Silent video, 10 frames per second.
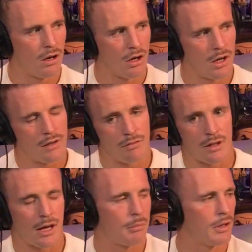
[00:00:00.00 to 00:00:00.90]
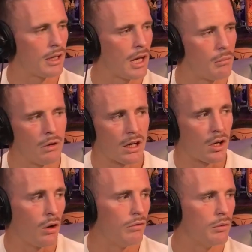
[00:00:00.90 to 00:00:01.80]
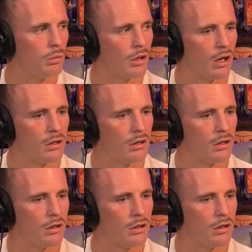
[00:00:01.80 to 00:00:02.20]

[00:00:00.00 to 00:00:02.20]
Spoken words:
Like, if it happened again with COVID, would I?